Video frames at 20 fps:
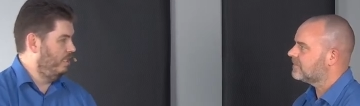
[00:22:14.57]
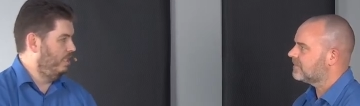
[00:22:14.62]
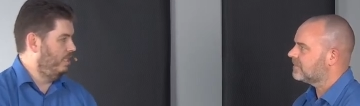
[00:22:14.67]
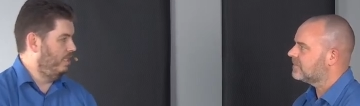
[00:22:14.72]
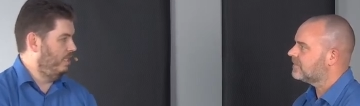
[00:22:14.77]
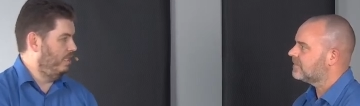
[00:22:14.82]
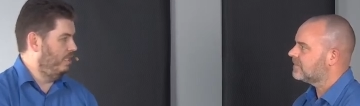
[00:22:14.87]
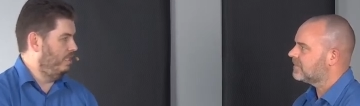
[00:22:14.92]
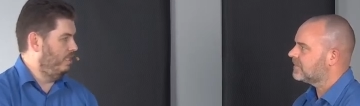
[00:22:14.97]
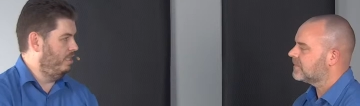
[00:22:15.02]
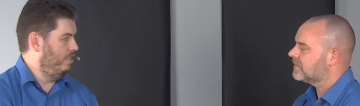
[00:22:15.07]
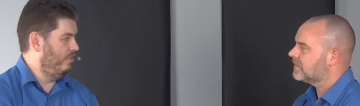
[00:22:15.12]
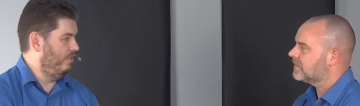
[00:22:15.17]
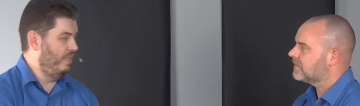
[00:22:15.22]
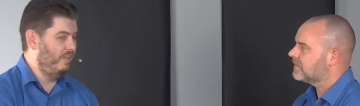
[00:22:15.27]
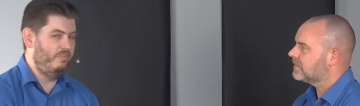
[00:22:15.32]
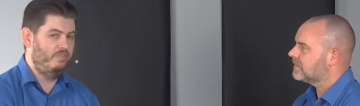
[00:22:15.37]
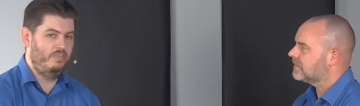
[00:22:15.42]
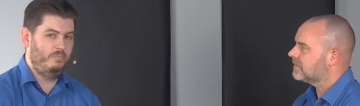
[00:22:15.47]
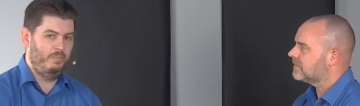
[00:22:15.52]
Speaker 1: Uh,
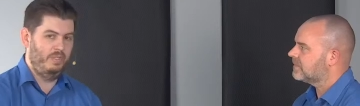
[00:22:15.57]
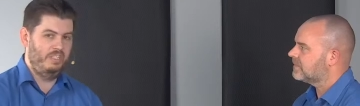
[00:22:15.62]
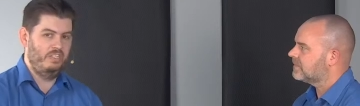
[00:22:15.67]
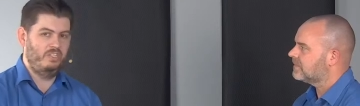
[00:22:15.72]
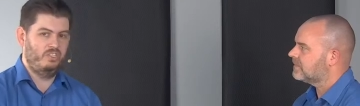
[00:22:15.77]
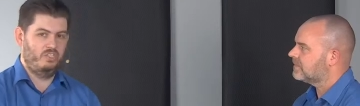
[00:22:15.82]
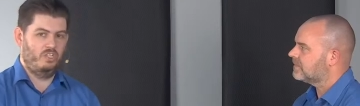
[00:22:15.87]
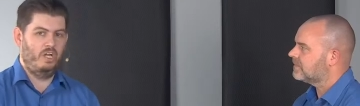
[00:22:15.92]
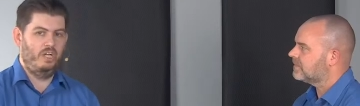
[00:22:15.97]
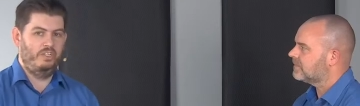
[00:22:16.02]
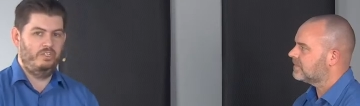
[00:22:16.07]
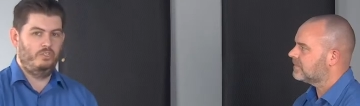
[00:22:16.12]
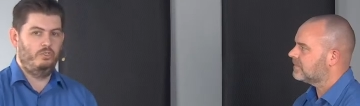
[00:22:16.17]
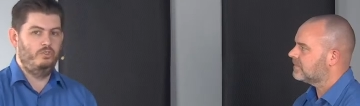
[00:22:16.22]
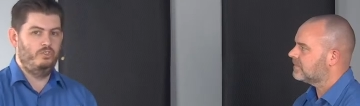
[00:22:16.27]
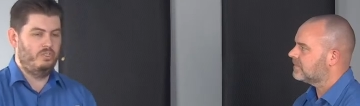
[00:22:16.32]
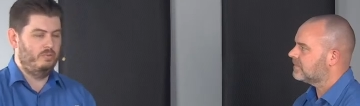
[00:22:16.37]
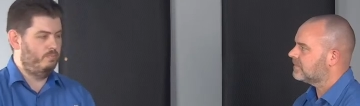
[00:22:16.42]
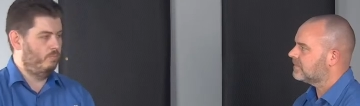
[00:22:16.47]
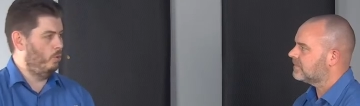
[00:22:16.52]
they've been designed to
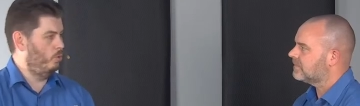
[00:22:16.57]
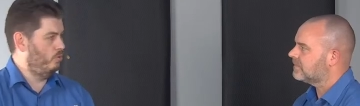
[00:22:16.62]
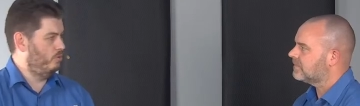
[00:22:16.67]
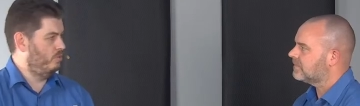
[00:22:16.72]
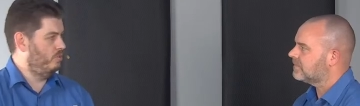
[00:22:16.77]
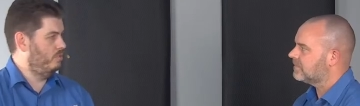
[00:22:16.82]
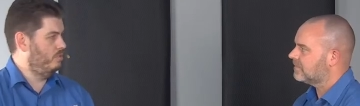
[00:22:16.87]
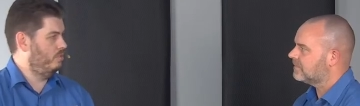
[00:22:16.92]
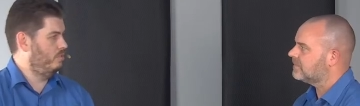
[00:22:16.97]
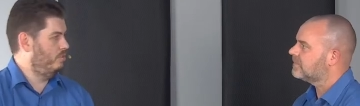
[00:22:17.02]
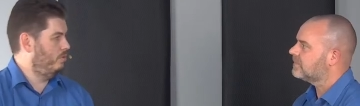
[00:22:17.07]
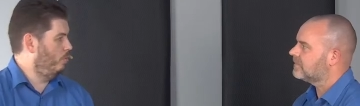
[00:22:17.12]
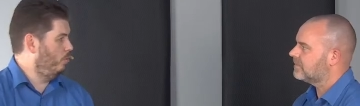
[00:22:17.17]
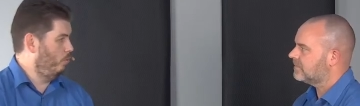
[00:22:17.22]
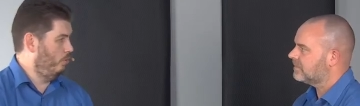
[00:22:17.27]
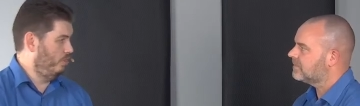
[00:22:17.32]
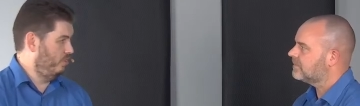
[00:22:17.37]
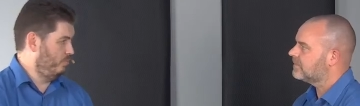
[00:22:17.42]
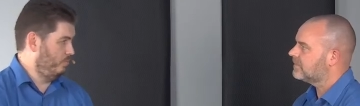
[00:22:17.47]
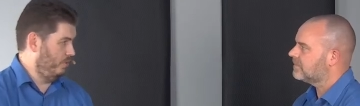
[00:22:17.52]
support
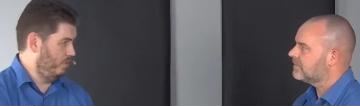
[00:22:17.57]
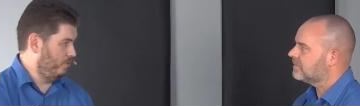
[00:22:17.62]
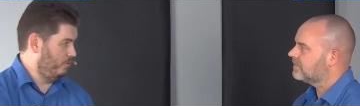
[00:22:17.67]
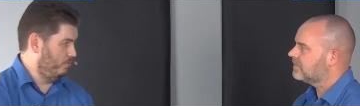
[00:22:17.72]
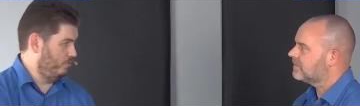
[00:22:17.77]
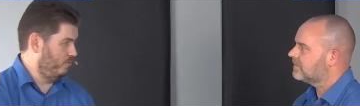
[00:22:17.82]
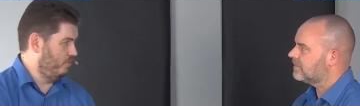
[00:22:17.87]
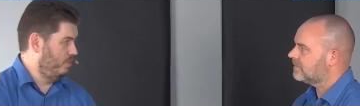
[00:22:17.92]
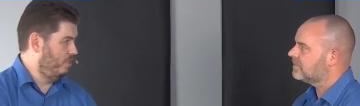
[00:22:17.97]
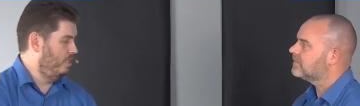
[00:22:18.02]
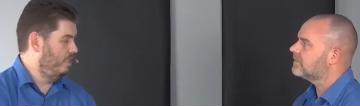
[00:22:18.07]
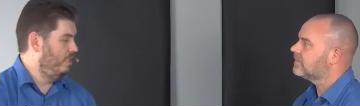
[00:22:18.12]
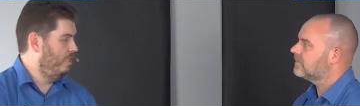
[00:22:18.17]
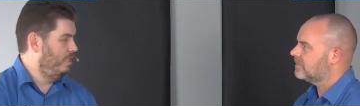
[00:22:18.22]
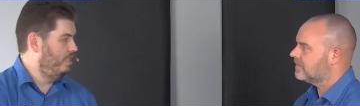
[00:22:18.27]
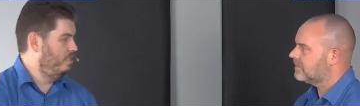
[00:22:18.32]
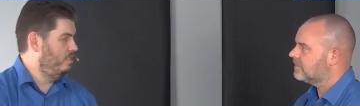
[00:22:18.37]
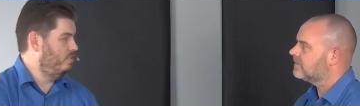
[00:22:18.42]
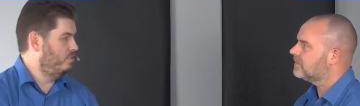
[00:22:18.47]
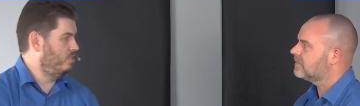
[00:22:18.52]
all those protocols.
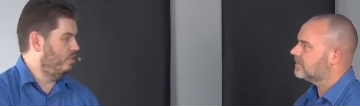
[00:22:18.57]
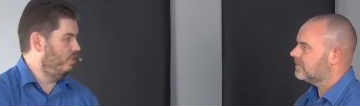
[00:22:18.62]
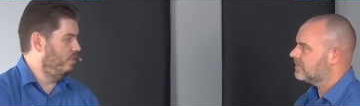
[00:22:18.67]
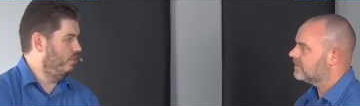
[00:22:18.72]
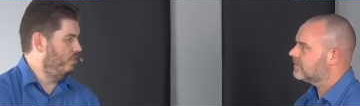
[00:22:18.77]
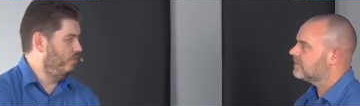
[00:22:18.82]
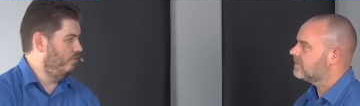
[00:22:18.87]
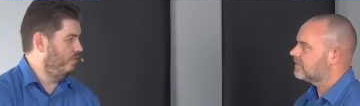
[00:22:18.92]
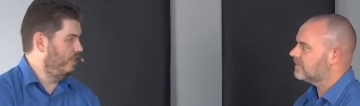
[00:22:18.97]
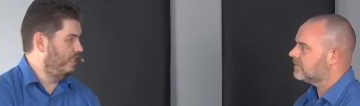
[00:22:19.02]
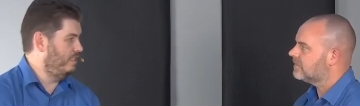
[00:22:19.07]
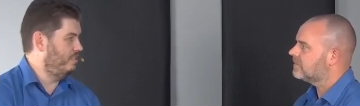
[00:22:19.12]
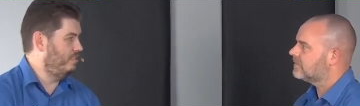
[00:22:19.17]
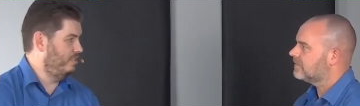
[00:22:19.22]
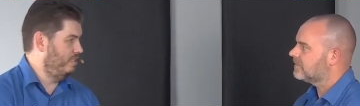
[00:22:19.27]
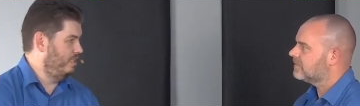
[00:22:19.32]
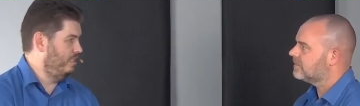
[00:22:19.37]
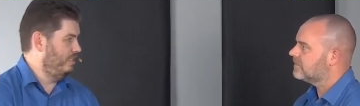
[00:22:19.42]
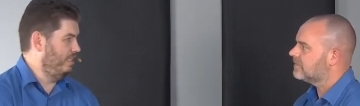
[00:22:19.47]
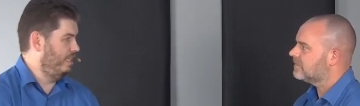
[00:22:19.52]
So that's
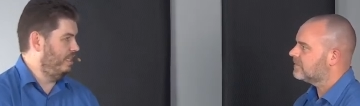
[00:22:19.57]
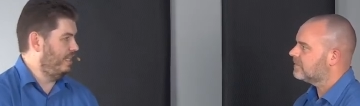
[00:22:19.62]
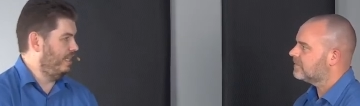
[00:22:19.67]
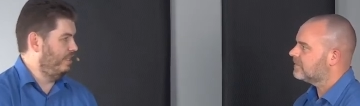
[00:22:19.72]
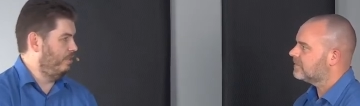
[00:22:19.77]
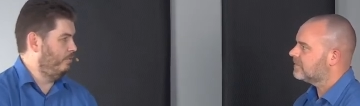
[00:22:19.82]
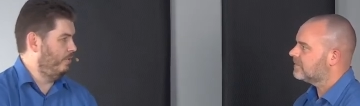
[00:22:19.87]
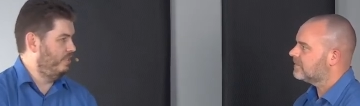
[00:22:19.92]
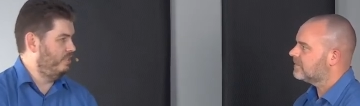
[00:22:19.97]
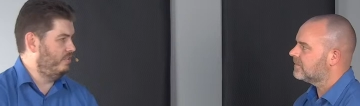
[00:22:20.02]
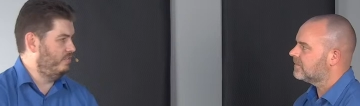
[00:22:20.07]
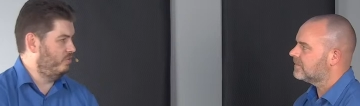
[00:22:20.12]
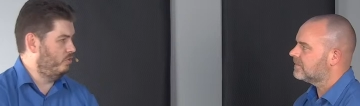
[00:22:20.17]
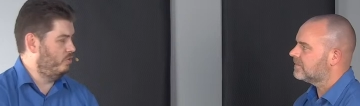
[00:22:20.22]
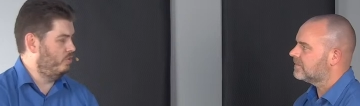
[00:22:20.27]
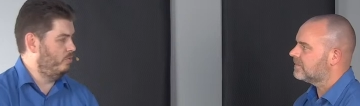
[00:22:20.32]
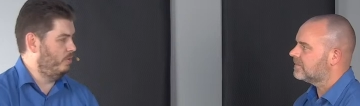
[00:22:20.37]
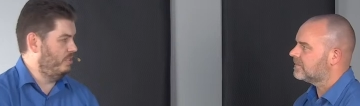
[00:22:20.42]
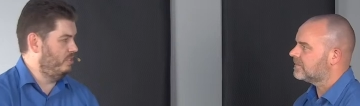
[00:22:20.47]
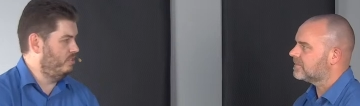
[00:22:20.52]
a, a, dedicated range of
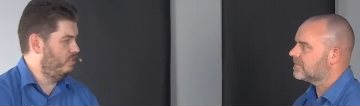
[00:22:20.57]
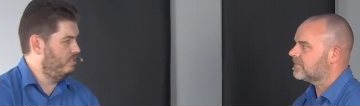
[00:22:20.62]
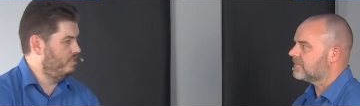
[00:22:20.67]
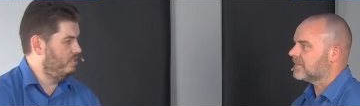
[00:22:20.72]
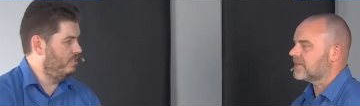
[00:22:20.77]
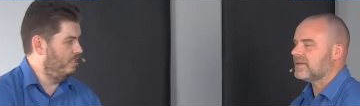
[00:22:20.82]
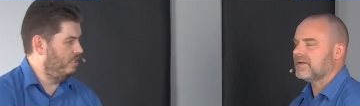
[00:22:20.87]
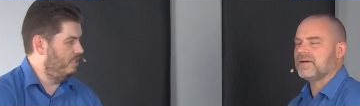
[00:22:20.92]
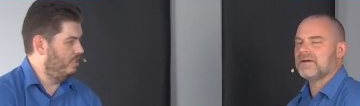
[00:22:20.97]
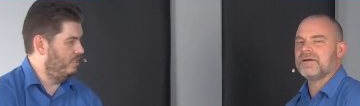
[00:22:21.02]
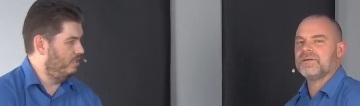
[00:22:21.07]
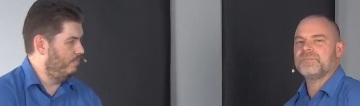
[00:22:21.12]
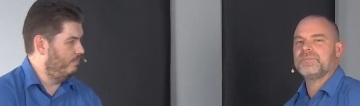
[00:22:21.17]
switch. Ah, um, oh,